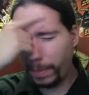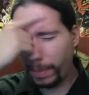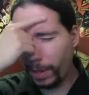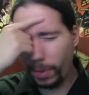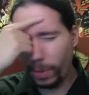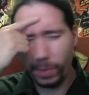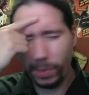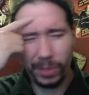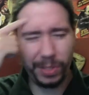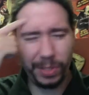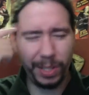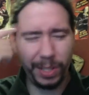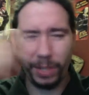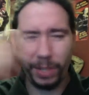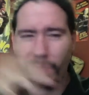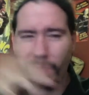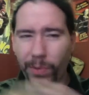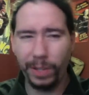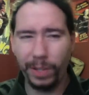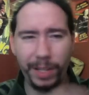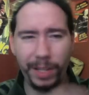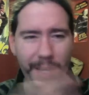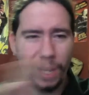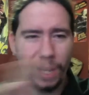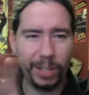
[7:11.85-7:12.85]
Post didn't
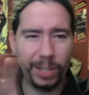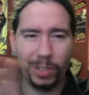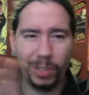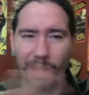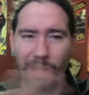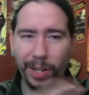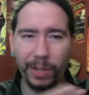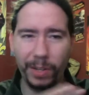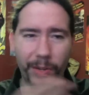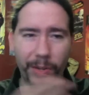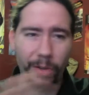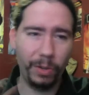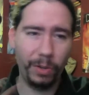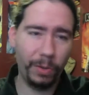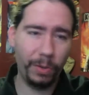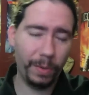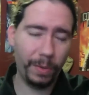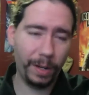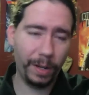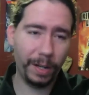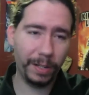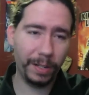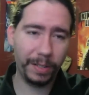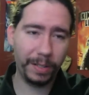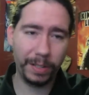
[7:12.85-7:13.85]
really catch a lot of the
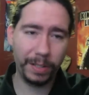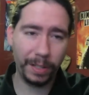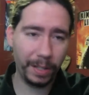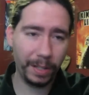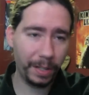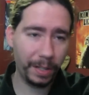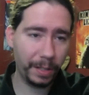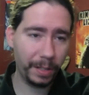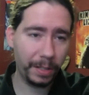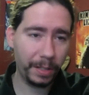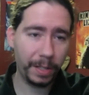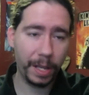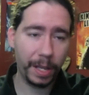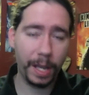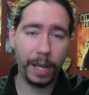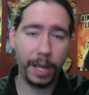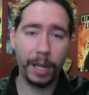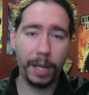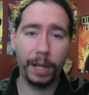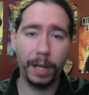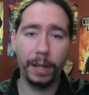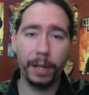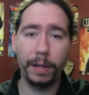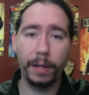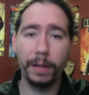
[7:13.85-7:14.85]
nuances,
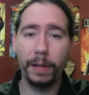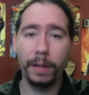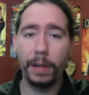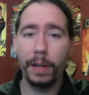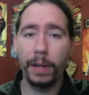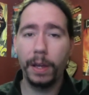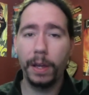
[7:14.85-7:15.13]
and